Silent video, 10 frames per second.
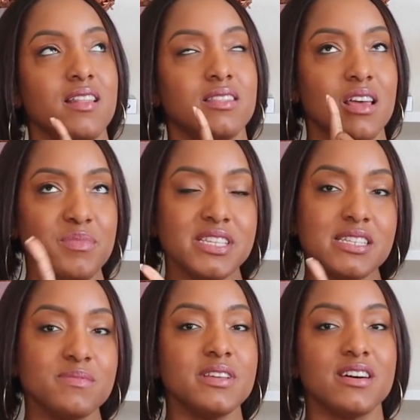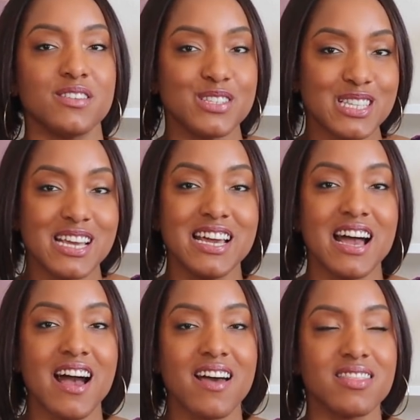Let me say something else.
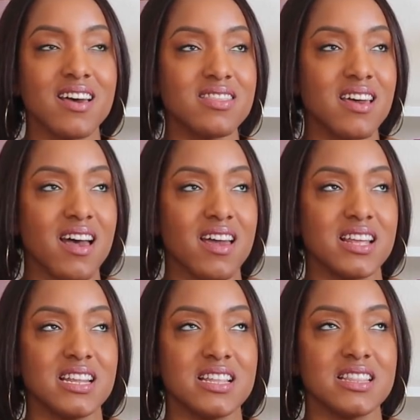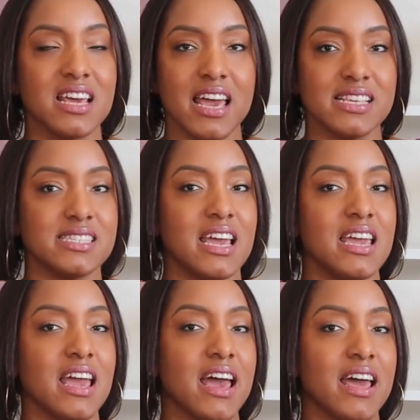I thought that the SA
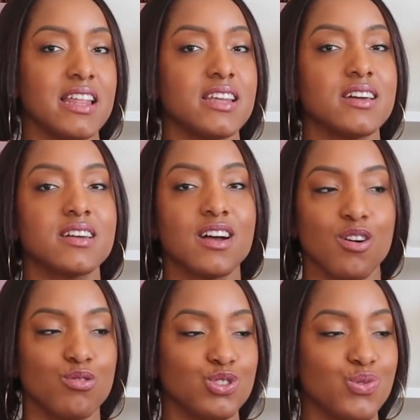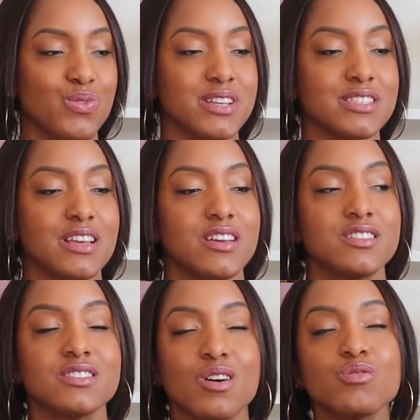at Coach was
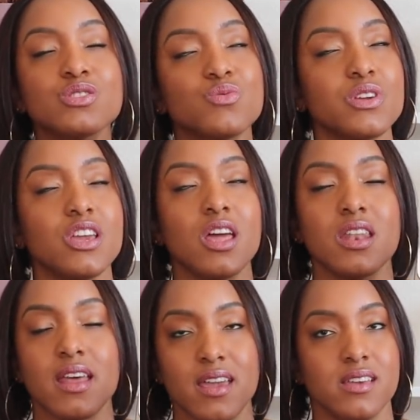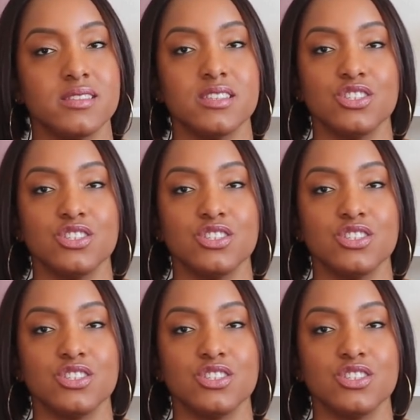so sweet and nice.